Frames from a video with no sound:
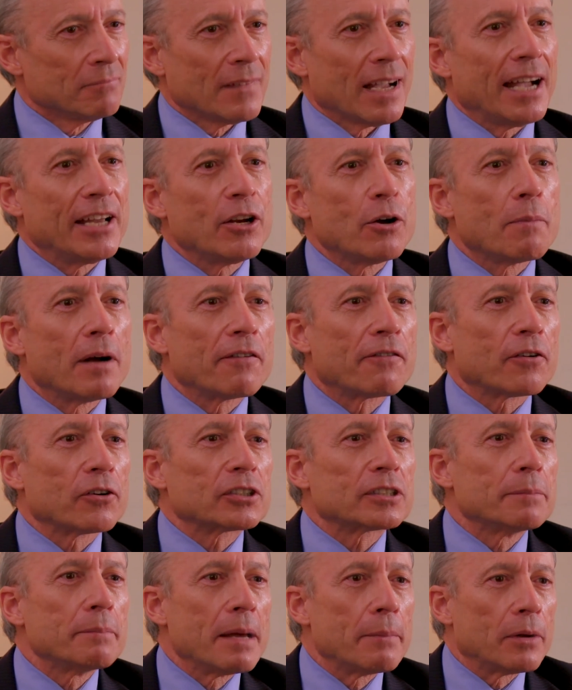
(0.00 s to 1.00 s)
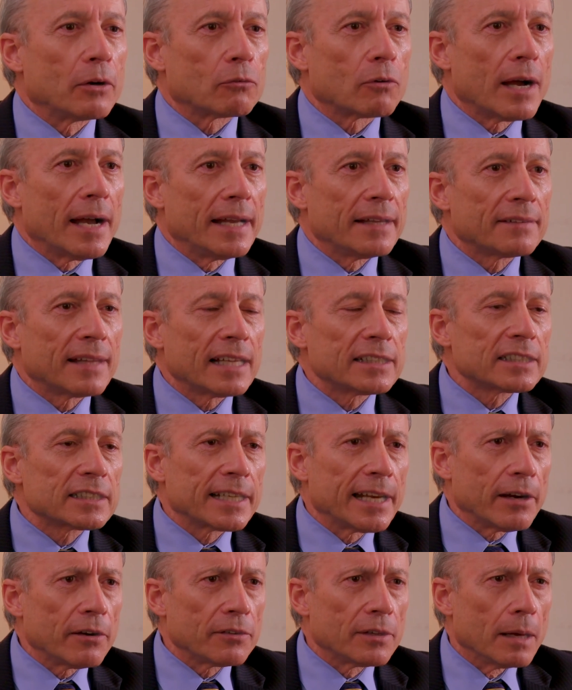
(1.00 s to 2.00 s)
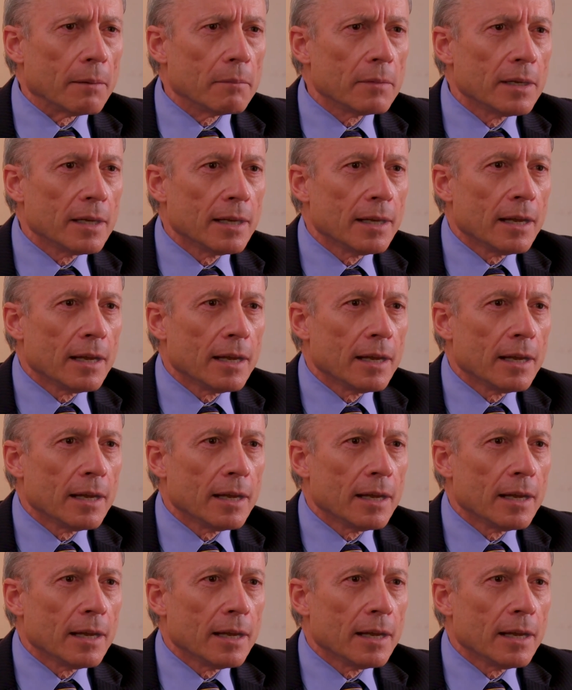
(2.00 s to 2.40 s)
"I know my First Amendment right." That scared them.